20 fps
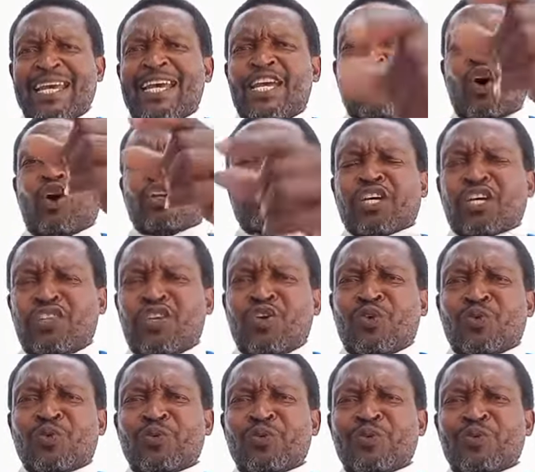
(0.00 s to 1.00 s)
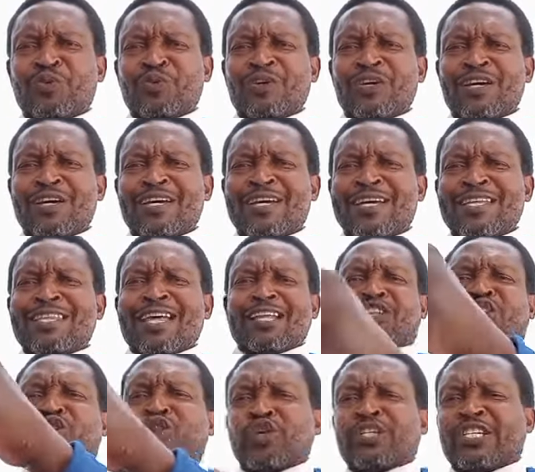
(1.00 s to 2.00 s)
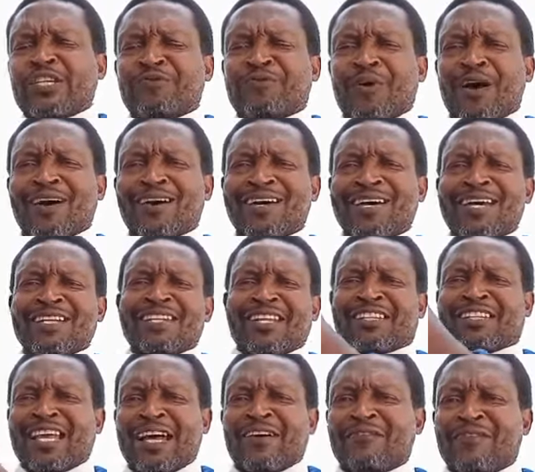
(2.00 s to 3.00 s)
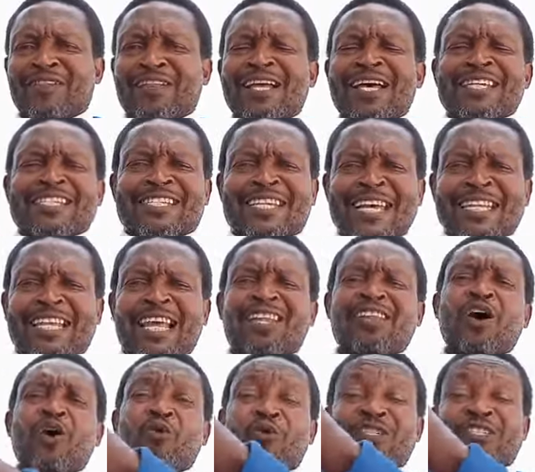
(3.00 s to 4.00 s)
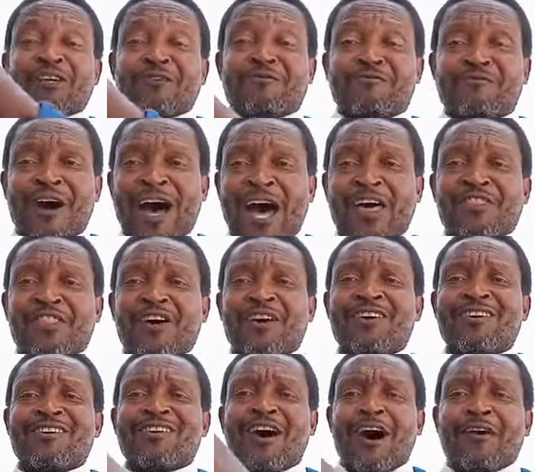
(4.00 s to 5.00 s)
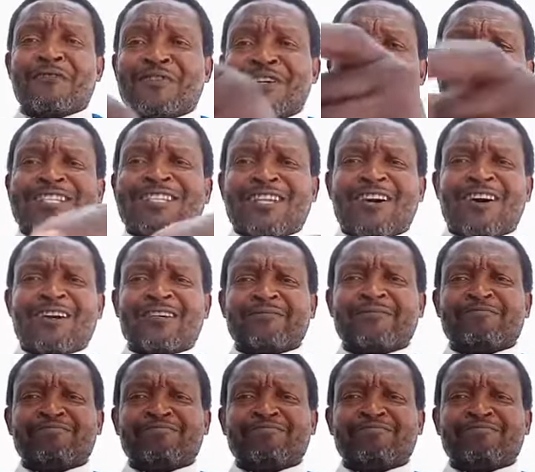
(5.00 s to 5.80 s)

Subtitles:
He also knew that Lucifer, the devil, Satan, was the father of Esau.